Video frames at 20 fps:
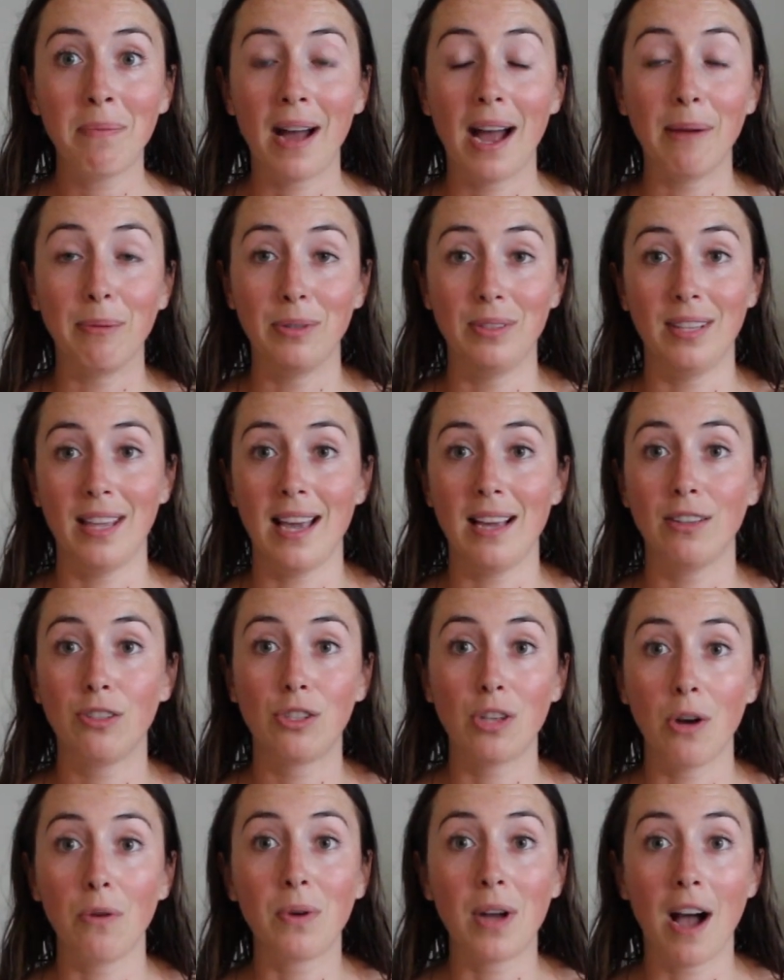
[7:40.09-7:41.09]
I was like
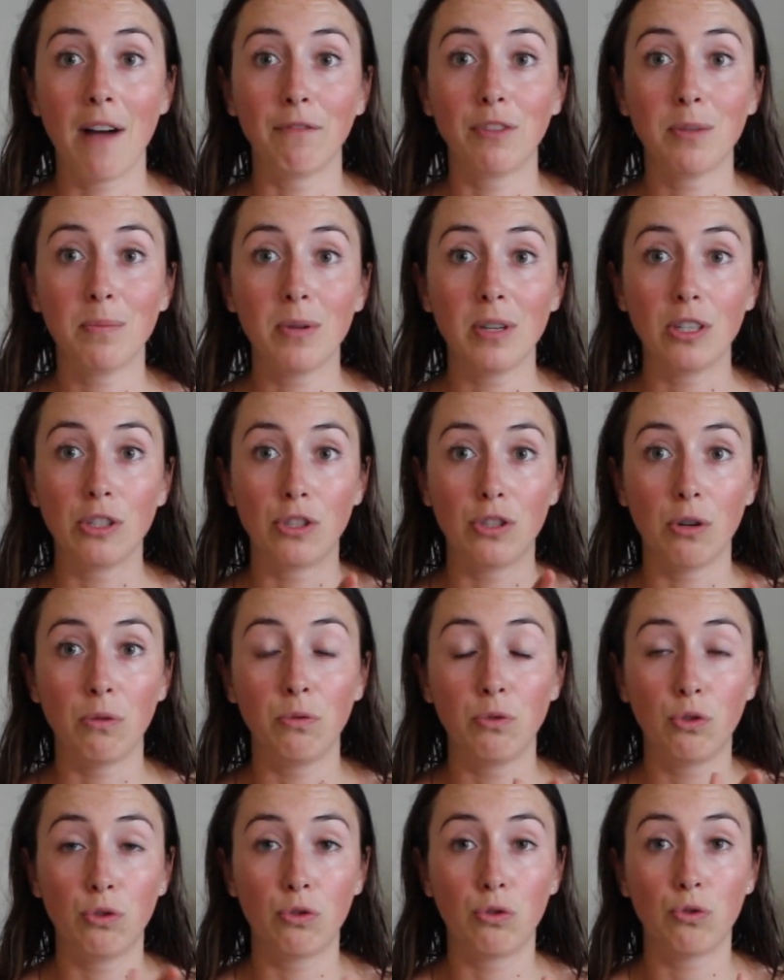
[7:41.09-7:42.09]
so comfortable and so
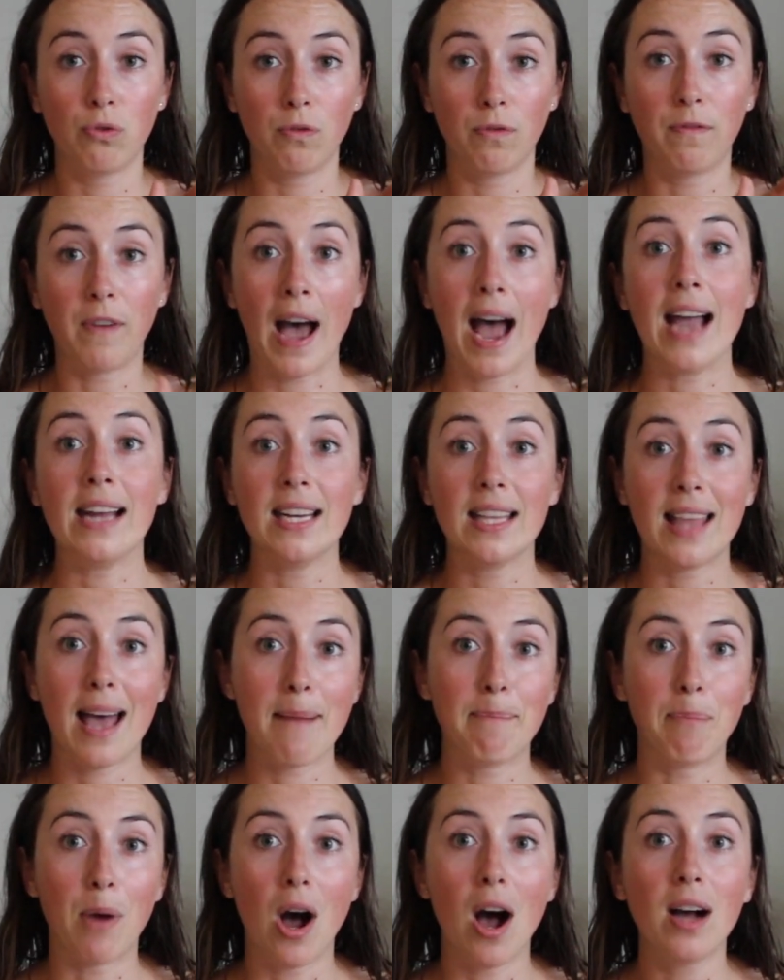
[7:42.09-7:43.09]
fine in
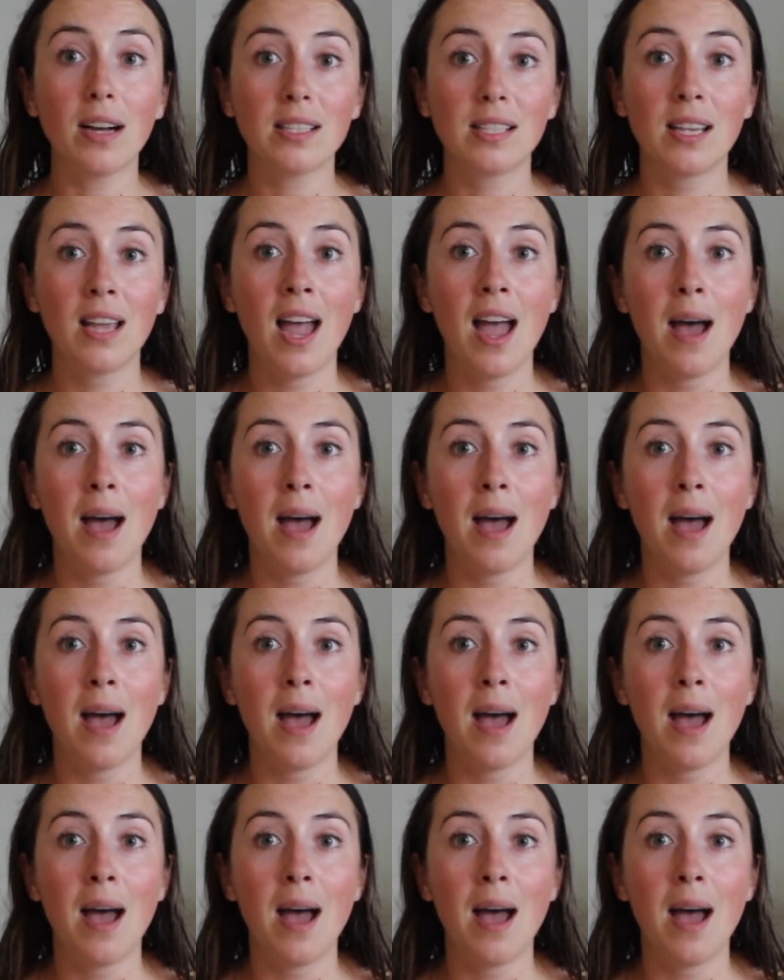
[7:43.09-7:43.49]
that box,